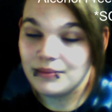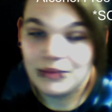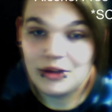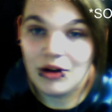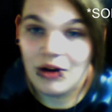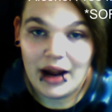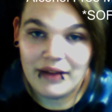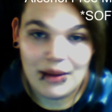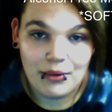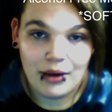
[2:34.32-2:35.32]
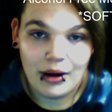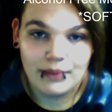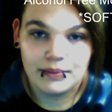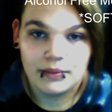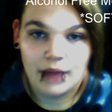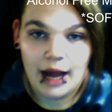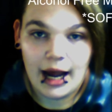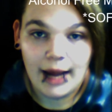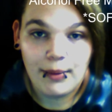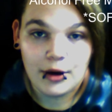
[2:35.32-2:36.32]
you don't have that problem.
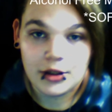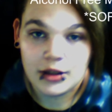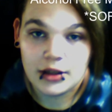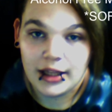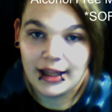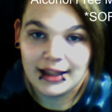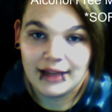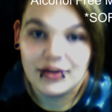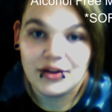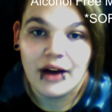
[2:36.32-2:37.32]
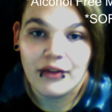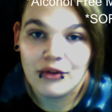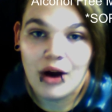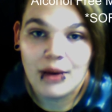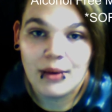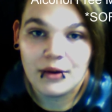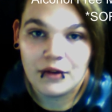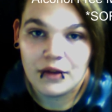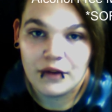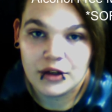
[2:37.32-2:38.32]
I personally lived off of ramen for
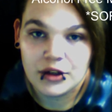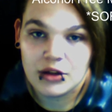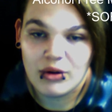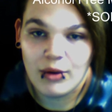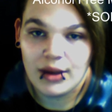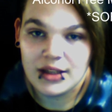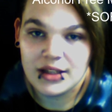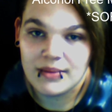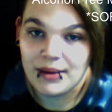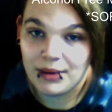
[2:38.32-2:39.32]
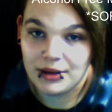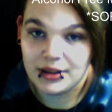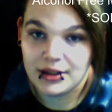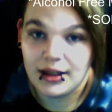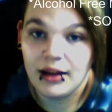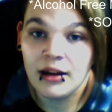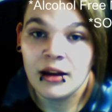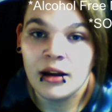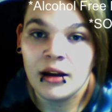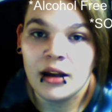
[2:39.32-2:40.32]
the first 3 weeks of my piercing.
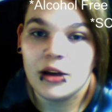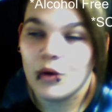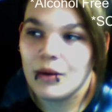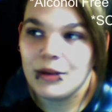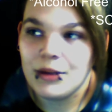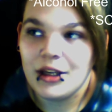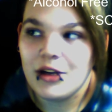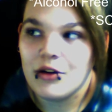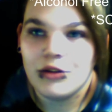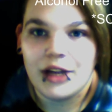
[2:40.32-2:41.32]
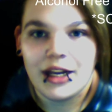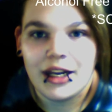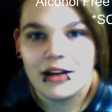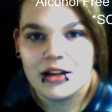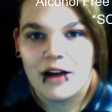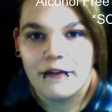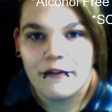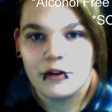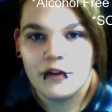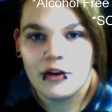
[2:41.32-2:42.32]
Normally you're only eating soft
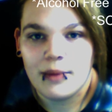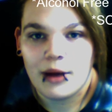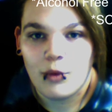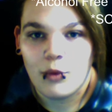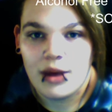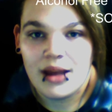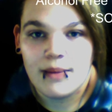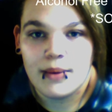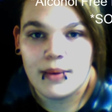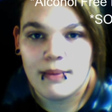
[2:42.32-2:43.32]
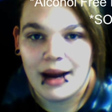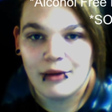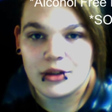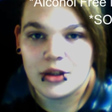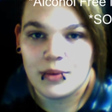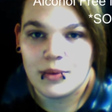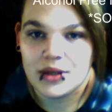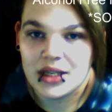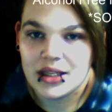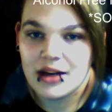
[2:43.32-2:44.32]
foods for about a week, but mine was super
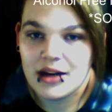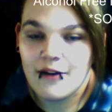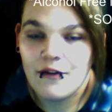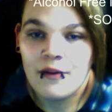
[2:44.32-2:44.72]
sensitive,